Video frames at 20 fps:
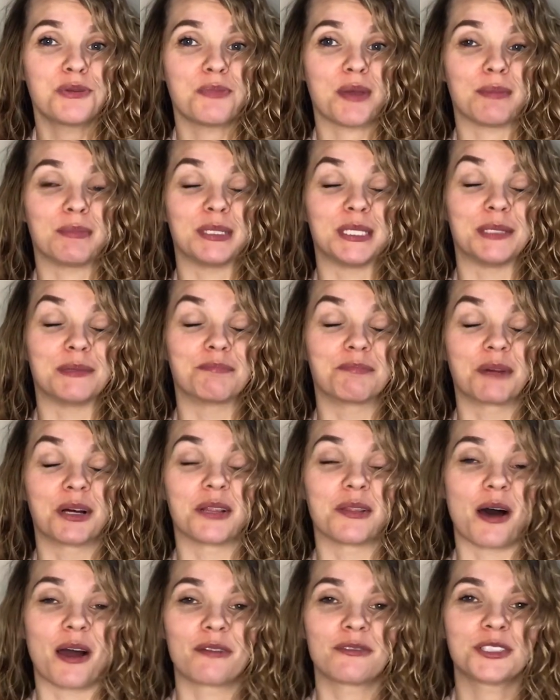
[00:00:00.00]
Maybe a
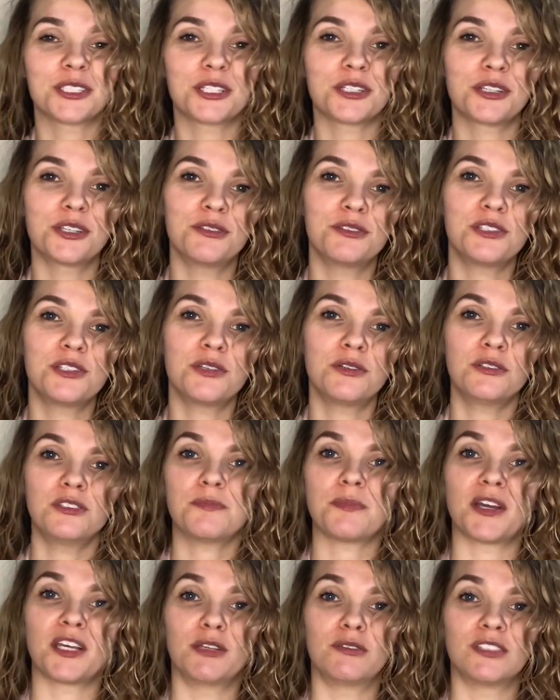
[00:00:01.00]
lot of us are used to, is
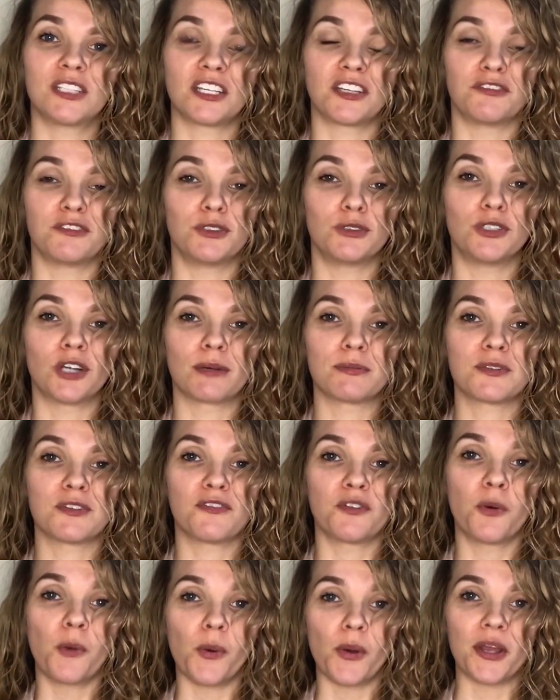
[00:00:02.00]
by using a few drops
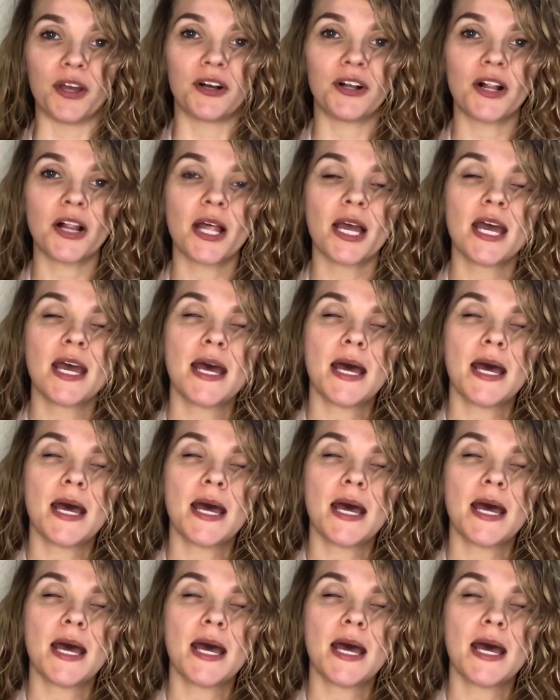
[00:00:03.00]
of oil.